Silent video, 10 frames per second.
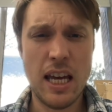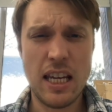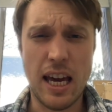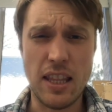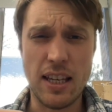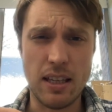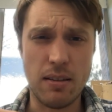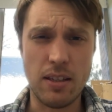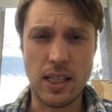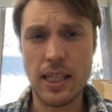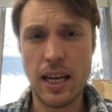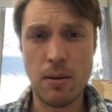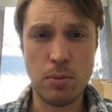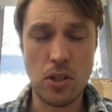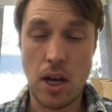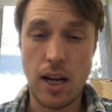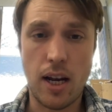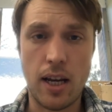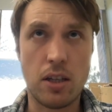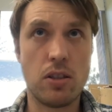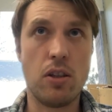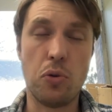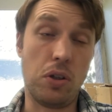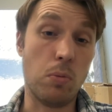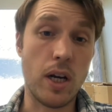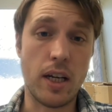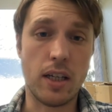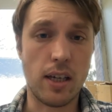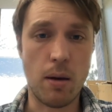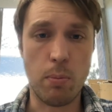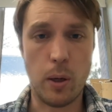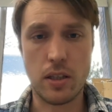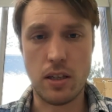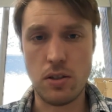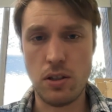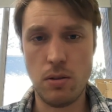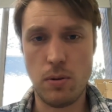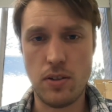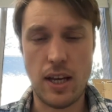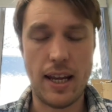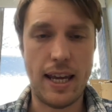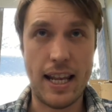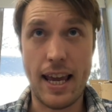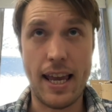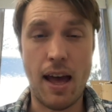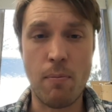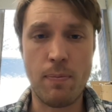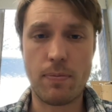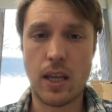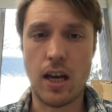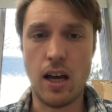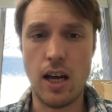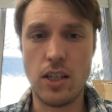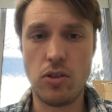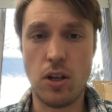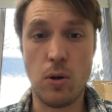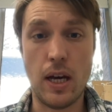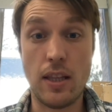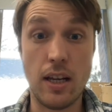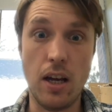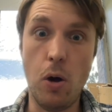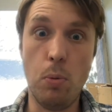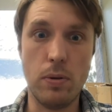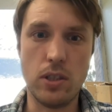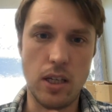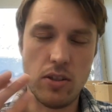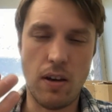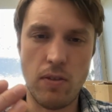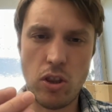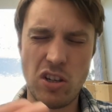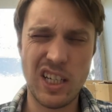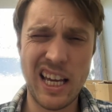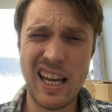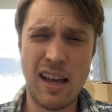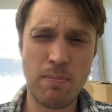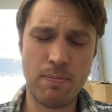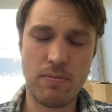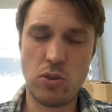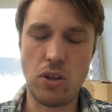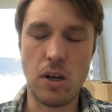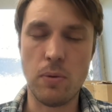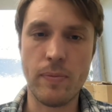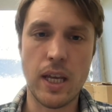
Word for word: yeah, the the game slot I the only one I could get booked into was at 8 a.m. Uh, so and then it opens at 7:30 a.m. So